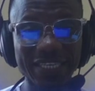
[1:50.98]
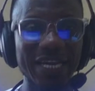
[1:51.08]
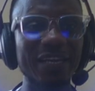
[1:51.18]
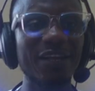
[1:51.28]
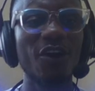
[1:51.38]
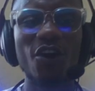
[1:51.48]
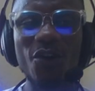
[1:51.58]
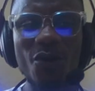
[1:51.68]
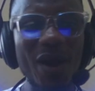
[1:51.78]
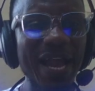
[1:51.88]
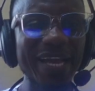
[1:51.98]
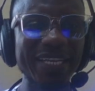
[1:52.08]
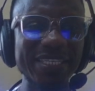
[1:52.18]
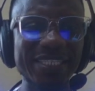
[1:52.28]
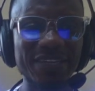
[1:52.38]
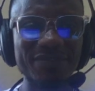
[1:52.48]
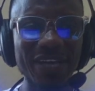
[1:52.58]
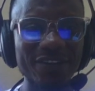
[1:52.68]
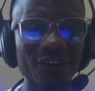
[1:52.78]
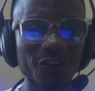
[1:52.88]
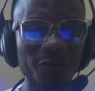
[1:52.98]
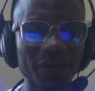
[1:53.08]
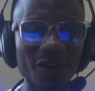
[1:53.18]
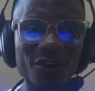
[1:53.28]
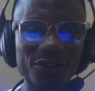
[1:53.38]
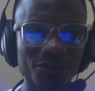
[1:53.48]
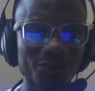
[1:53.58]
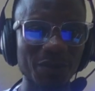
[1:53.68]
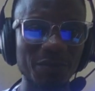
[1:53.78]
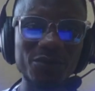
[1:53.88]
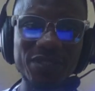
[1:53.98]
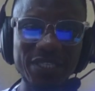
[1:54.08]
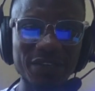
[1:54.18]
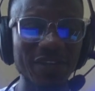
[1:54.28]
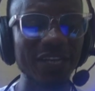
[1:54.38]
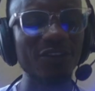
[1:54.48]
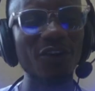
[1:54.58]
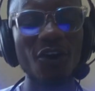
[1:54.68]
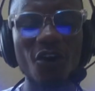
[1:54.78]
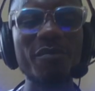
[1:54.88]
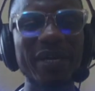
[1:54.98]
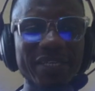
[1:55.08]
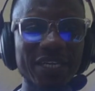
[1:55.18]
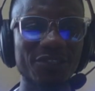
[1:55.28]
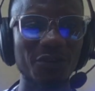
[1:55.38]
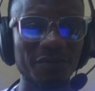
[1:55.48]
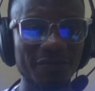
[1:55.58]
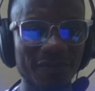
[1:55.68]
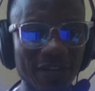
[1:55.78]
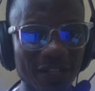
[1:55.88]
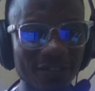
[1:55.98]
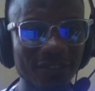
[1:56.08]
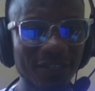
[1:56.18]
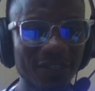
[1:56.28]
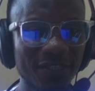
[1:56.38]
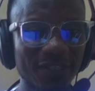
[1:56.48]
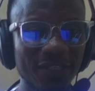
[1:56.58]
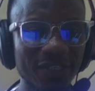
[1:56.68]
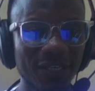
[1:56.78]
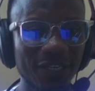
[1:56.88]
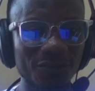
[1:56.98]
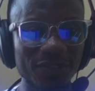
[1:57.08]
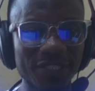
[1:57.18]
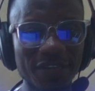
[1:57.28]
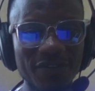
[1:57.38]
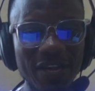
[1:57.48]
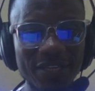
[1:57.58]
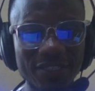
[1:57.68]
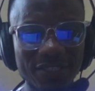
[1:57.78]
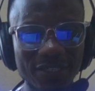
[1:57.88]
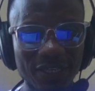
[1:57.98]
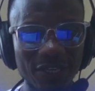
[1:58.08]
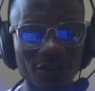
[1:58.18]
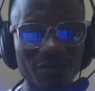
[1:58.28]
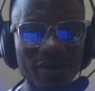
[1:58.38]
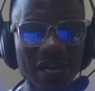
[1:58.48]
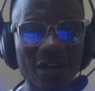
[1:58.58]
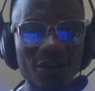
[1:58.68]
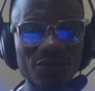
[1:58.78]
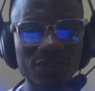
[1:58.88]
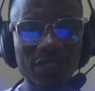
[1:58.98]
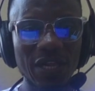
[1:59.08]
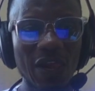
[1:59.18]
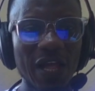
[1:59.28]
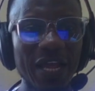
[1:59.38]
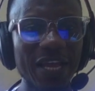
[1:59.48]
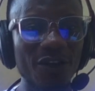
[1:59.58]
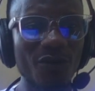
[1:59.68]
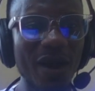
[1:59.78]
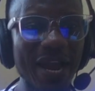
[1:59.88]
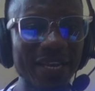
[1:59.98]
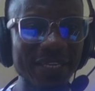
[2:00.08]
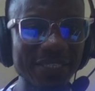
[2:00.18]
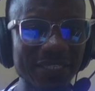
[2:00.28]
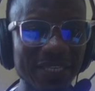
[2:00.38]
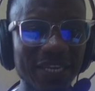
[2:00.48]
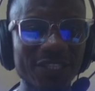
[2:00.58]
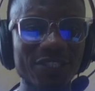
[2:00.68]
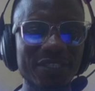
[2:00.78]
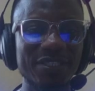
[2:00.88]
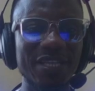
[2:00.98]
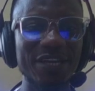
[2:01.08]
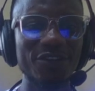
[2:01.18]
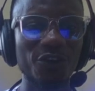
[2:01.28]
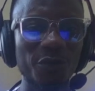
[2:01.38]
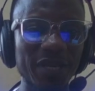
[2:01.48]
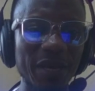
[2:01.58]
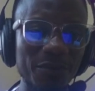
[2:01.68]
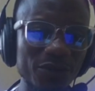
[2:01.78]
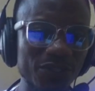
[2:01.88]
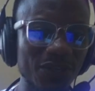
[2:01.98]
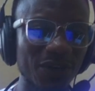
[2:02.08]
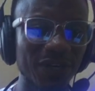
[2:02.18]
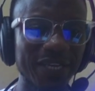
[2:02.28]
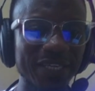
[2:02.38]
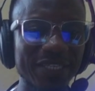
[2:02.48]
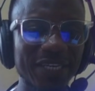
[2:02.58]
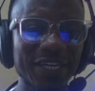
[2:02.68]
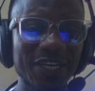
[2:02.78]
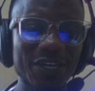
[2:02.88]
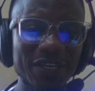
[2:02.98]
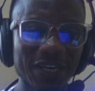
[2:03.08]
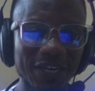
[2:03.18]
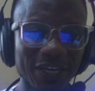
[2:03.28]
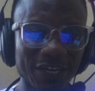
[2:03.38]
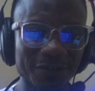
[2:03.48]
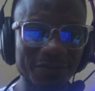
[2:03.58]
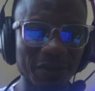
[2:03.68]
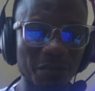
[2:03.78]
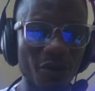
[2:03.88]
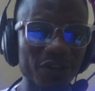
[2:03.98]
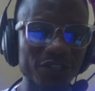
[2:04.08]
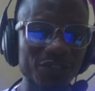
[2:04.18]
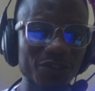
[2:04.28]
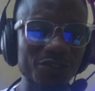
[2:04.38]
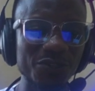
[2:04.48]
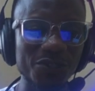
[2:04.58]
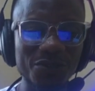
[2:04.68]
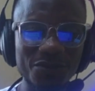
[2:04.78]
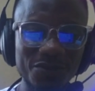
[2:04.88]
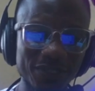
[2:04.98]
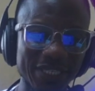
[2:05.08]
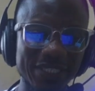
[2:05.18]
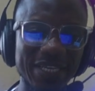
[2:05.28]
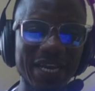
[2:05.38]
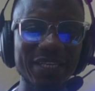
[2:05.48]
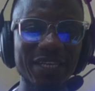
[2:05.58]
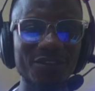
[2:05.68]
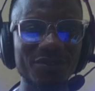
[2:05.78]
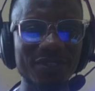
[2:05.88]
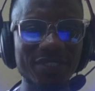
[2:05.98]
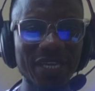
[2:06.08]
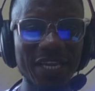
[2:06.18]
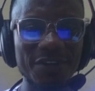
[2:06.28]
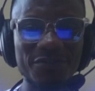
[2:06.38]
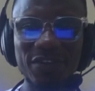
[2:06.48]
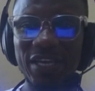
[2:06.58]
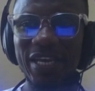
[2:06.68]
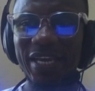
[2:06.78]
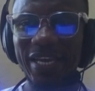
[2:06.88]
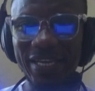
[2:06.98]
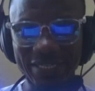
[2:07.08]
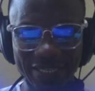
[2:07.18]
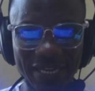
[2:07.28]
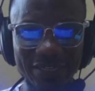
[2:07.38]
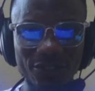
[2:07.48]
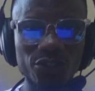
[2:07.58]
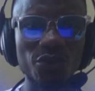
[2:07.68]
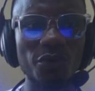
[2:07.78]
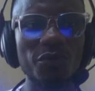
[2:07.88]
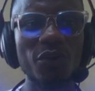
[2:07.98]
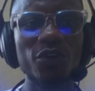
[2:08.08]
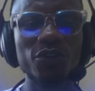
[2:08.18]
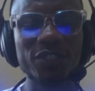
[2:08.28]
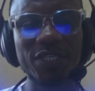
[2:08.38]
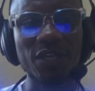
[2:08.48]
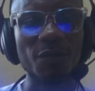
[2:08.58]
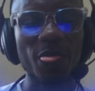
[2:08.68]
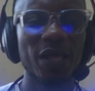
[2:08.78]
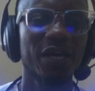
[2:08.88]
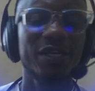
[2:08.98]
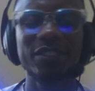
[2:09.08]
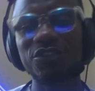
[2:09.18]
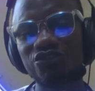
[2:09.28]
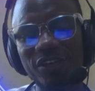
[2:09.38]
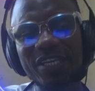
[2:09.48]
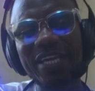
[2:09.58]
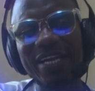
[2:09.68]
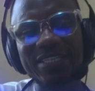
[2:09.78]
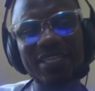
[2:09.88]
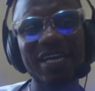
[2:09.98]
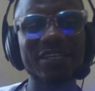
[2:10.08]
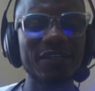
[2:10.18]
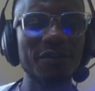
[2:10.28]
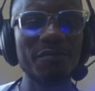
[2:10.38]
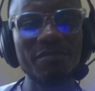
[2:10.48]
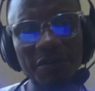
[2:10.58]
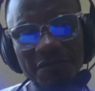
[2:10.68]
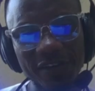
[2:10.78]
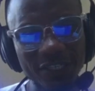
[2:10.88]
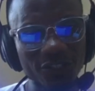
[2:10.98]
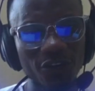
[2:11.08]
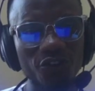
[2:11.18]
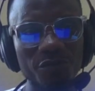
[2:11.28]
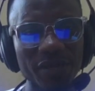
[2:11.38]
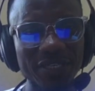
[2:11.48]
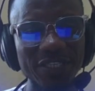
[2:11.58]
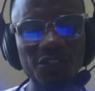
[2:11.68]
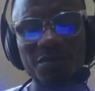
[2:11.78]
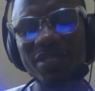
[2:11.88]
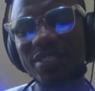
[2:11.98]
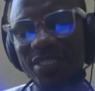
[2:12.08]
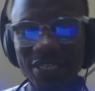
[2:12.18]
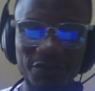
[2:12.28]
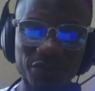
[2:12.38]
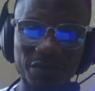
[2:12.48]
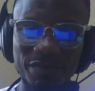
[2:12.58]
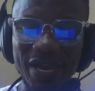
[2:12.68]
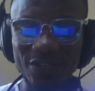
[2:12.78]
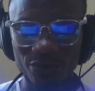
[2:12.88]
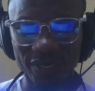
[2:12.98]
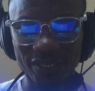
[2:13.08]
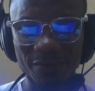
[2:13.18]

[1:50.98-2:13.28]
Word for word: that, go ahead and save that document also. So I'm going to save that on my desktop file. Click on Save As, click on Browse, and go ahead and select that document. I'm going to call it uh, The Boy is Going to School, just that. Click on Save and Done. So you see, the trick here is that my first document is being saved with the password